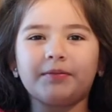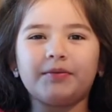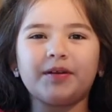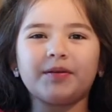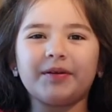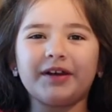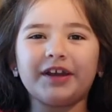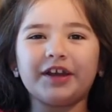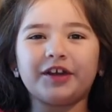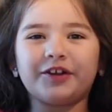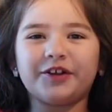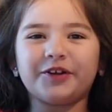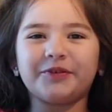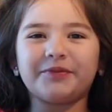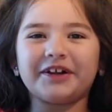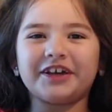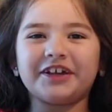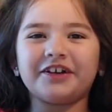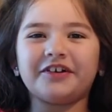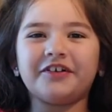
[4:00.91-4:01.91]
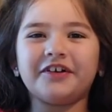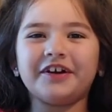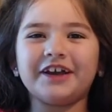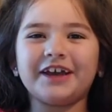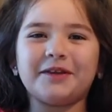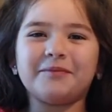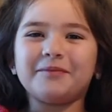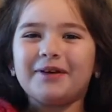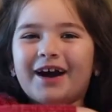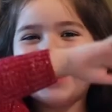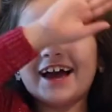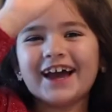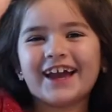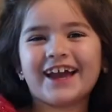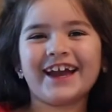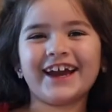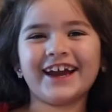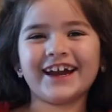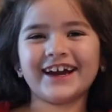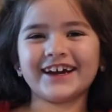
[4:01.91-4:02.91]
to my YouTube channel, and
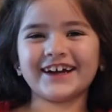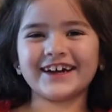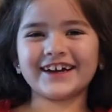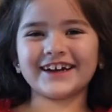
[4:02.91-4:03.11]
bye!